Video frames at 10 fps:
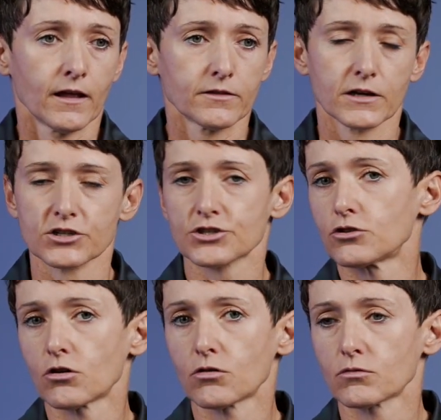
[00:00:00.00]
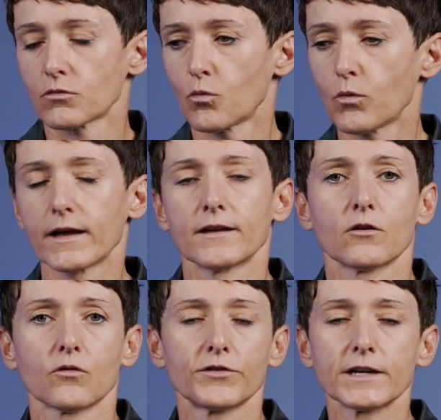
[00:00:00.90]
there is no way
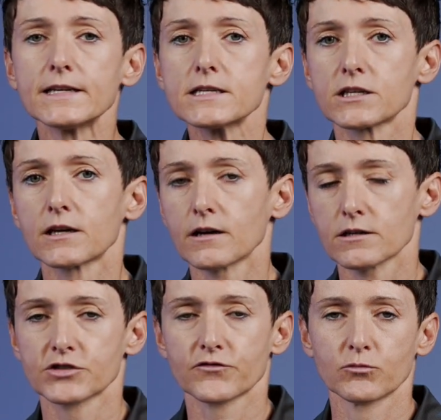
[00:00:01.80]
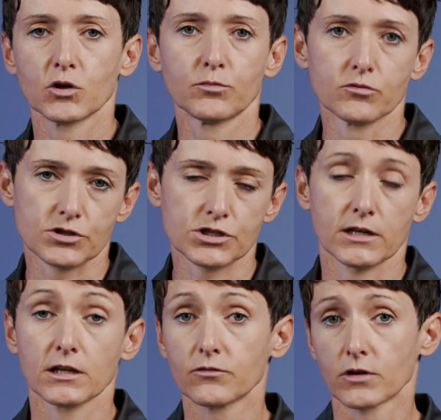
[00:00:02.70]
of releasing gas from your boots.
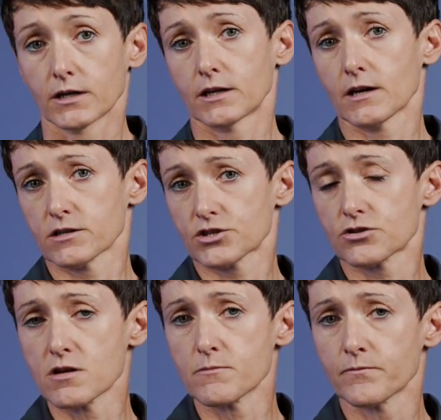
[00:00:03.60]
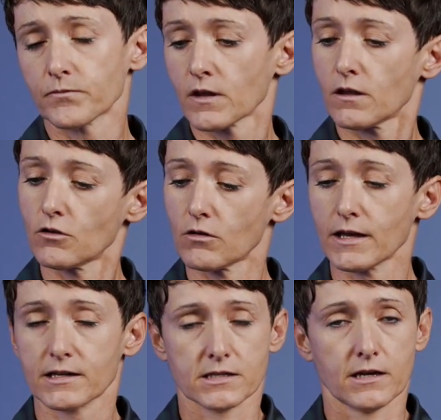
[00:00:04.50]
And if you are in a nice trim, your
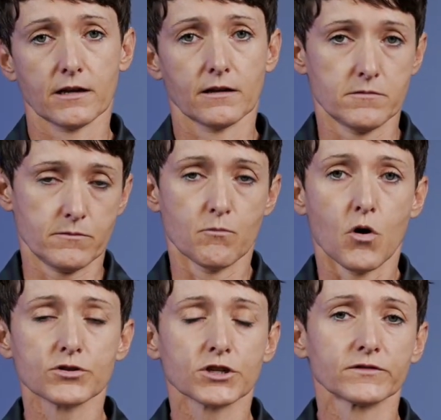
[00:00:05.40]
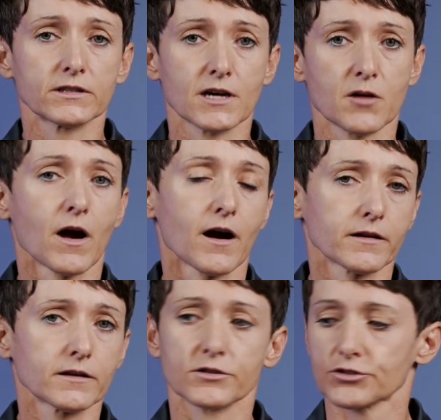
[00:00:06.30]
legs are most of the time
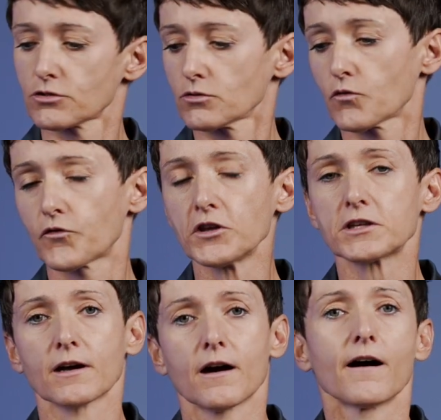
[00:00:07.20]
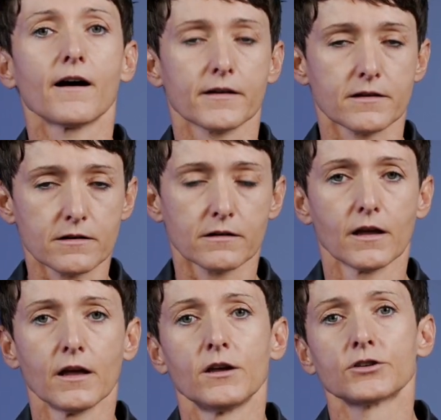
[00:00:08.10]
higher, so your feet are higher,
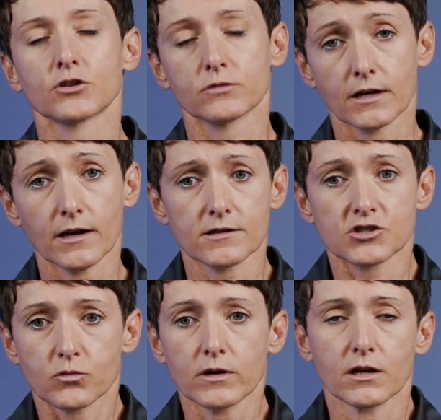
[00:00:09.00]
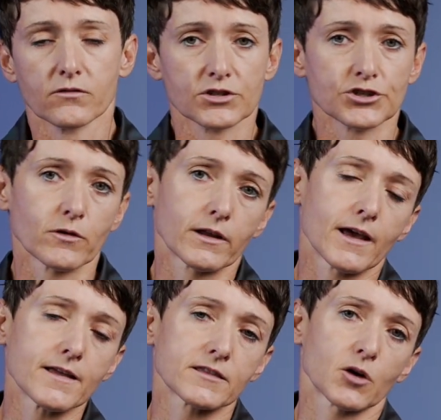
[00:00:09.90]
so the gas will eventually
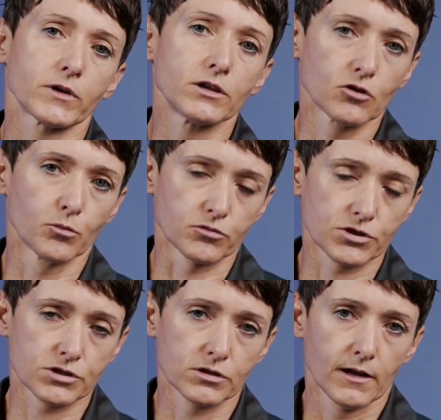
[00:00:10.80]
end up in your boots.